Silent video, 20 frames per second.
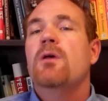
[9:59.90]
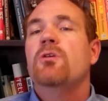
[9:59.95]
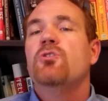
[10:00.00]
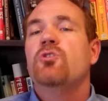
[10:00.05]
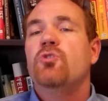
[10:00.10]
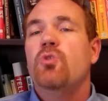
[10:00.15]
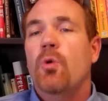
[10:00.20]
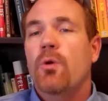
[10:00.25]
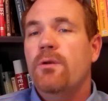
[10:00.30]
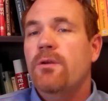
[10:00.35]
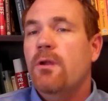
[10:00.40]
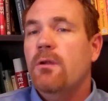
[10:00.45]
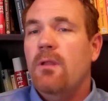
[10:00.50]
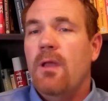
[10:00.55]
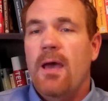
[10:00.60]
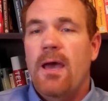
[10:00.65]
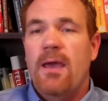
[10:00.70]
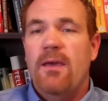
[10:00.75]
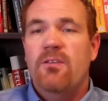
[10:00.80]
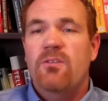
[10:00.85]
shorten your
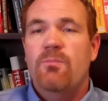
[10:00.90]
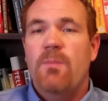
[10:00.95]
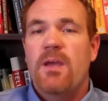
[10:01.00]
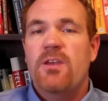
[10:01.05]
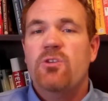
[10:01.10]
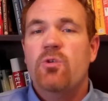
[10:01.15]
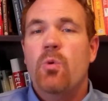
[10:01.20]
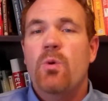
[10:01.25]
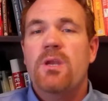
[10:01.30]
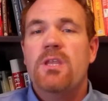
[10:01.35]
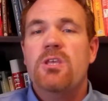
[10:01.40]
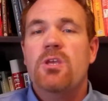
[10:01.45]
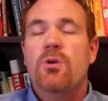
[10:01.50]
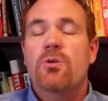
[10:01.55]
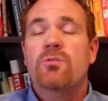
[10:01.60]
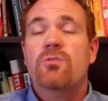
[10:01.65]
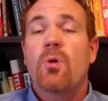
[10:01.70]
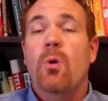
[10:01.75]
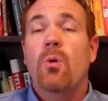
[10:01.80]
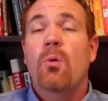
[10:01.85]
lives by 20
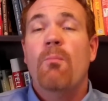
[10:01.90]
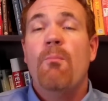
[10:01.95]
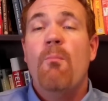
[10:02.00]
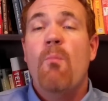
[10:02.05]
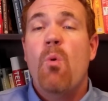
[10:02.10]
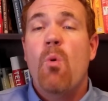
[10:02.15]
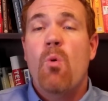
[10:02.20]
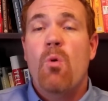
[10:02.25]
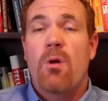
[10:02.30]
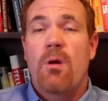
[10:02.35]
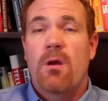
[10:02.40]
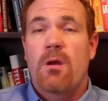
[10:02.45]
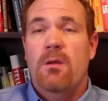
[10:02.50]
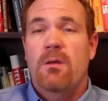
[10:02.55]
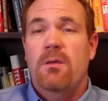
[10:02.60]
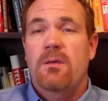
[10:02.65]
years or more.